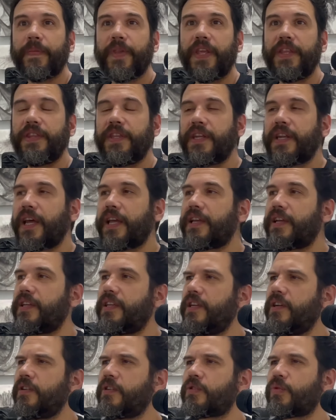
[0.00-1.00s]
And then I could
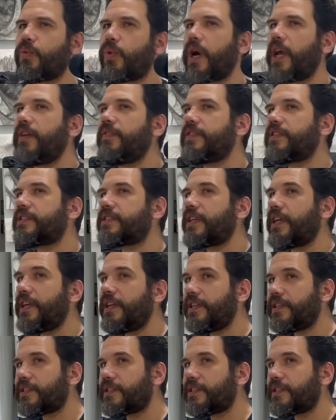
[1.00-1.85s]
hear his wife say